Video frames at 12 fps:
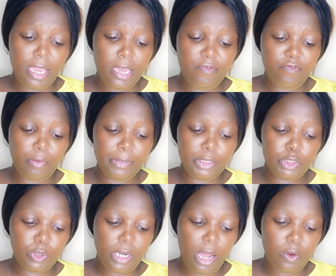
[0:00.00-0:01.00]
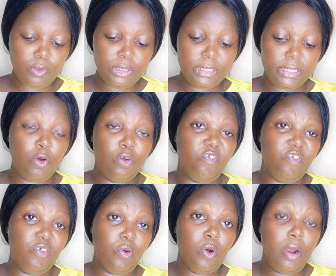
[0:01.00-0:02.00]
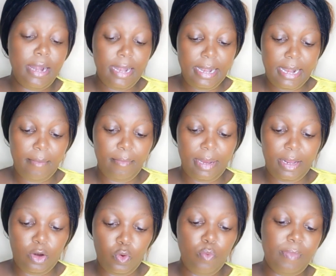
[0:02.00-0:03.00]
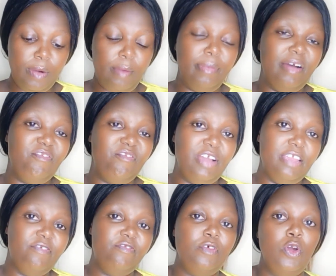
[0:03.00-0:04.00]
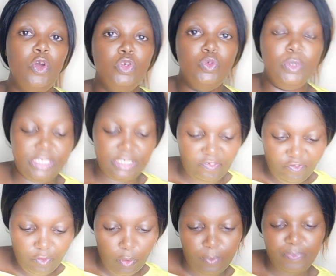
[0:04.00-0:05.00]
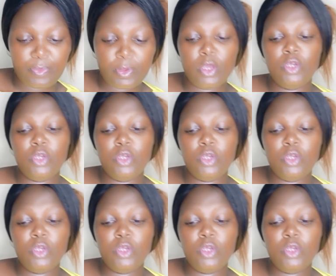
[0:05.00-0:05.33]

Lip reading: Information House, second floor, room number 524. 24.